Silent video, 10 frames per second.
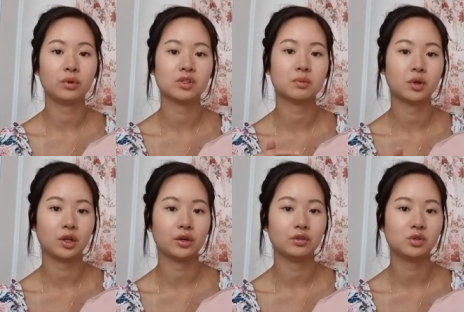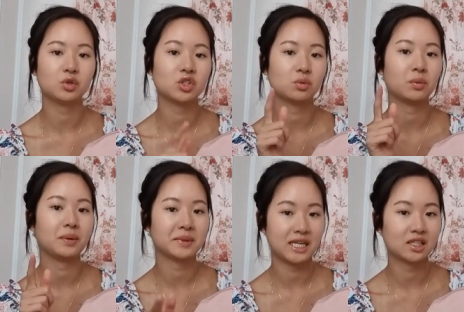with some clothes which will
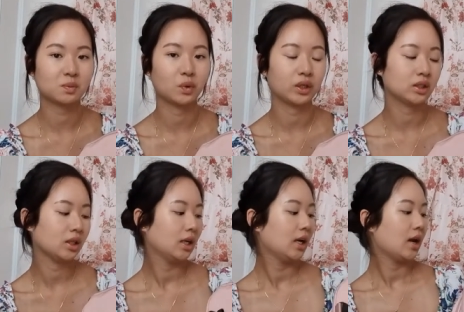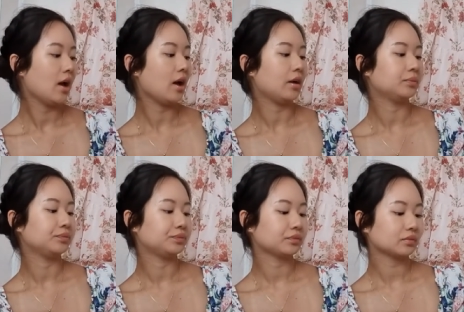be my next point um,